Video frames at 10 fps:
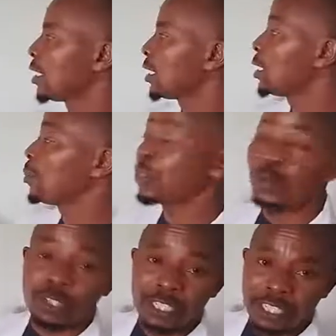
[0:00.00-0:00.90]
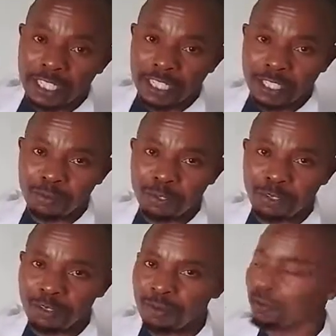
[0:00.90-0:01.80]
They may look
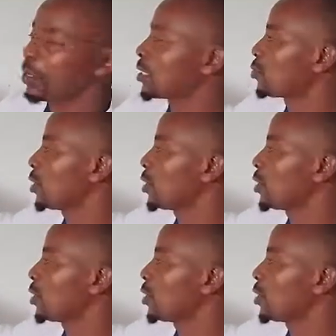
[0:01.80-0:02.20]
negligible, but